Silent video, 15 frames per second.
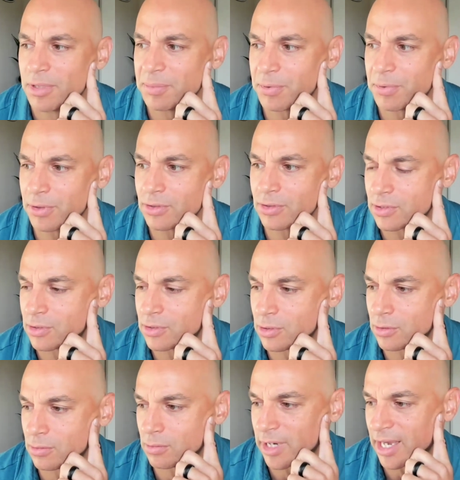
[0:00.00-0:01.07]
People used to
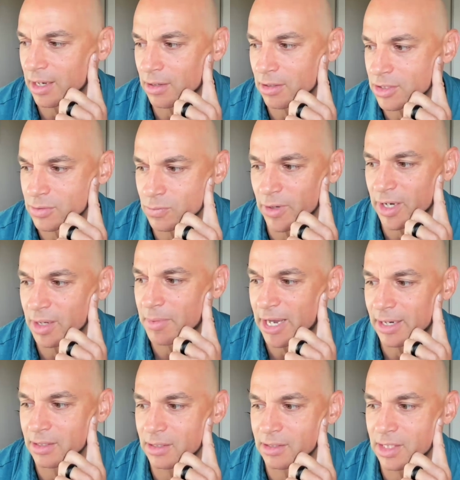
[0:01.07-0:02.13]
do anchors way
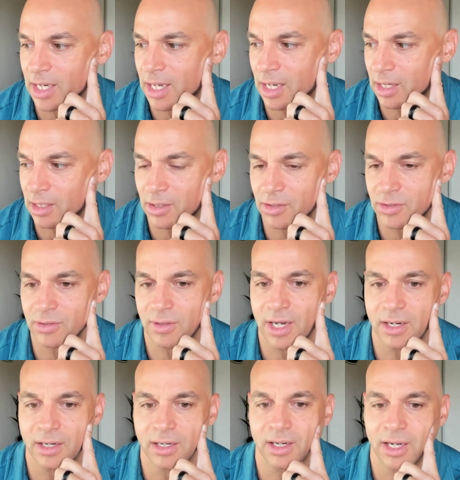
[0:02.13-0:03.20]
back in the day, and they used to
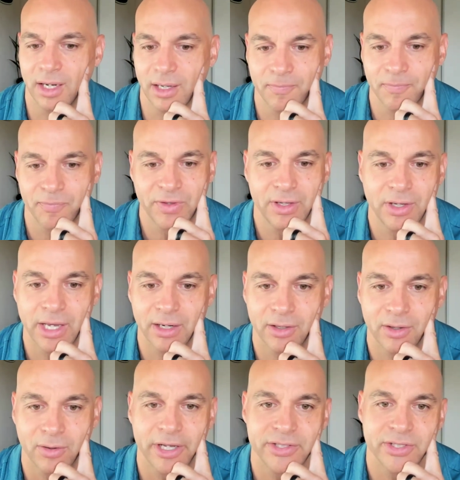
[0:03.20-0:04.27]
kind of like
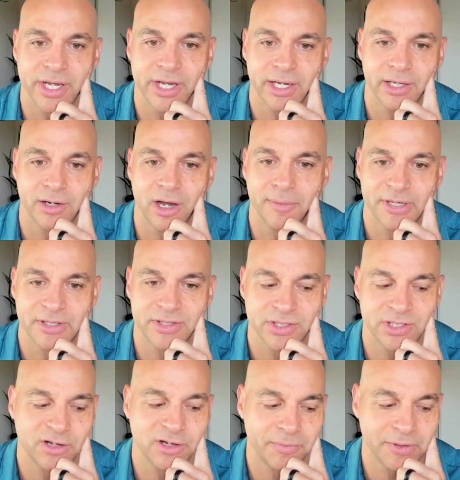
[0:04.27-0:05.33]
get crazy economics and
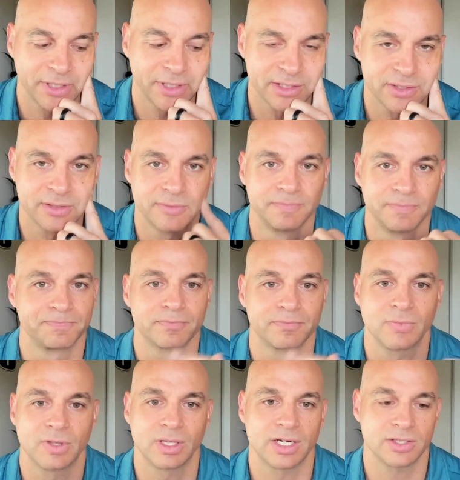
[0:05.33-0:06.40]
stuff, but that's
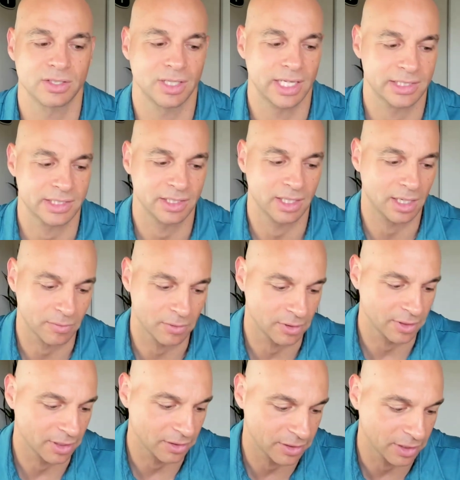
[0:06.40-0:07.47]
not
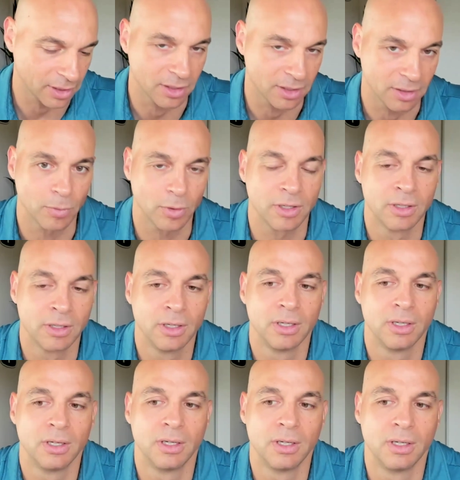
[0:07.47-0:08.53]
really a thing anymore.
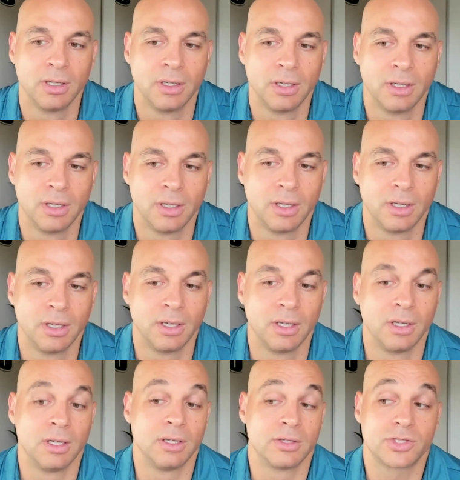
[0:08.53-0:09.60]

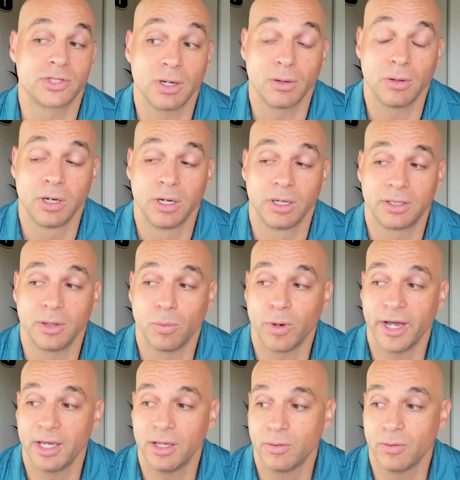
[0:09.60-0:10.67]
So the
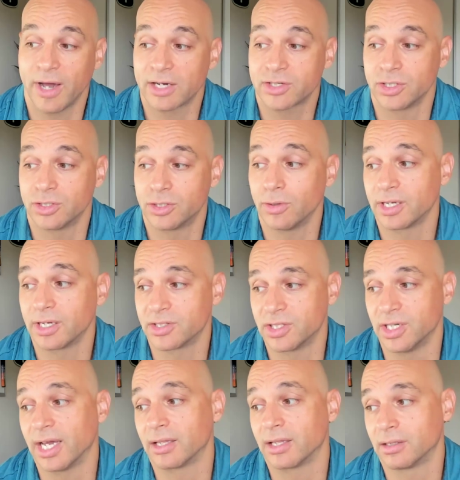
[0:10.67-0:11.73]
way you actually do it is
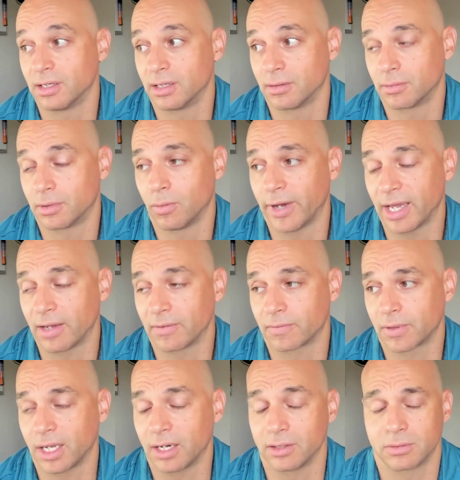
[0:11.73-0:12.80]
the way
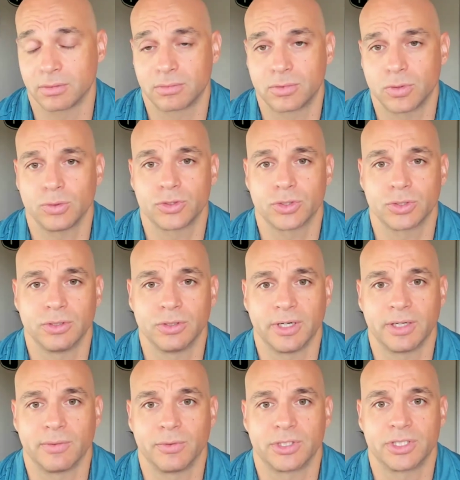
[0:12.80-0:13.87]
I've kind of told you to
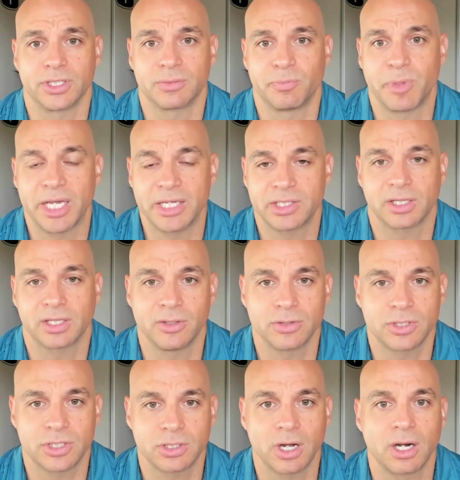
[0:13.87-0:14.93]
do it, which is basically
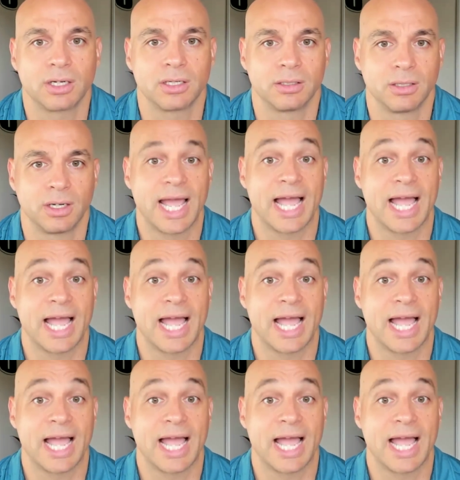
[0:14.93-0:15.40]
you start